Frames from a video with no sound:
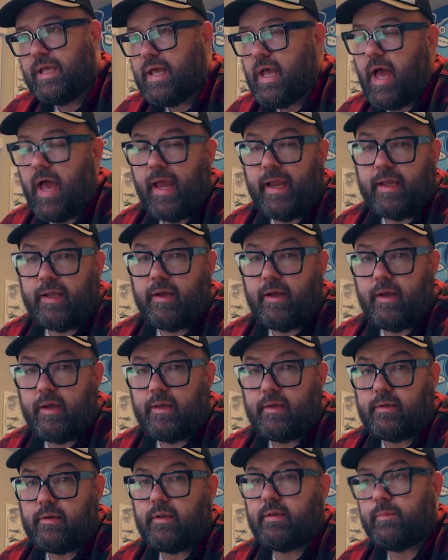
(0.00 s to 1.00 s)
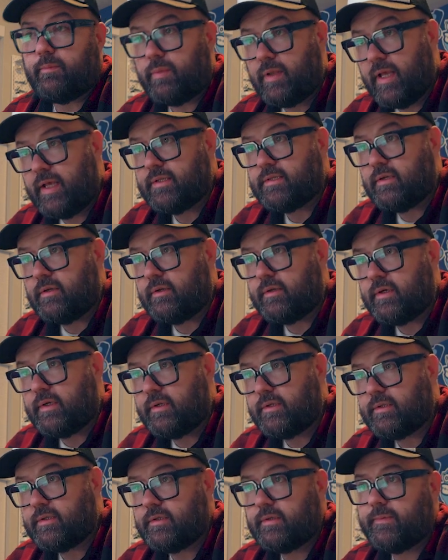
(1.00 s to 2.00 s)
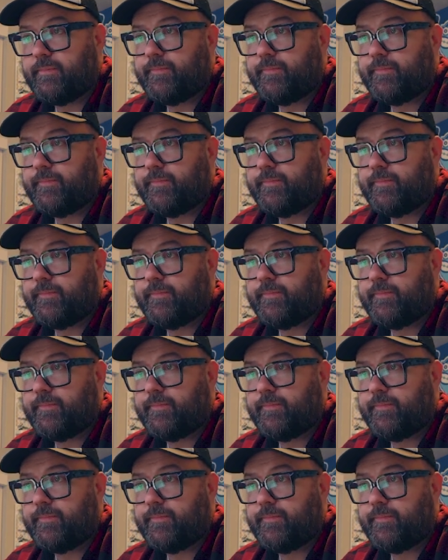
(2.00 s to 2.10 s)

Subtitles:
icon placeholders.